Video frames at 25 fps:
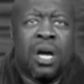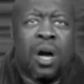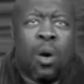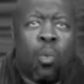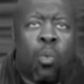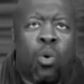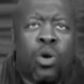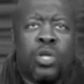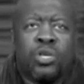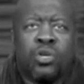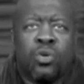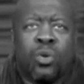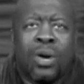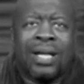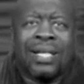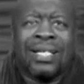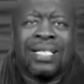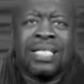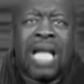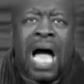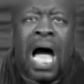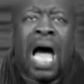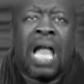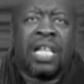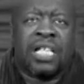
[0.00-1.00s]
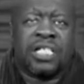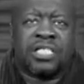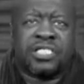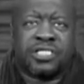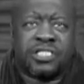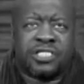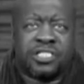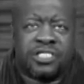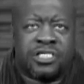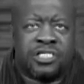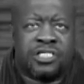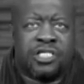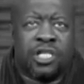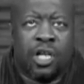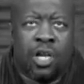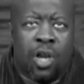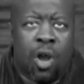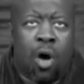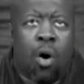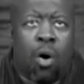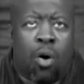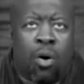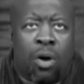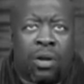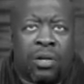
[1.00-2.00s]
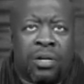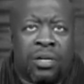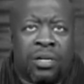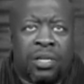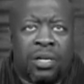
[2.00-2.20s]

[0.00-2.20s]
When you acknowledge the Lord,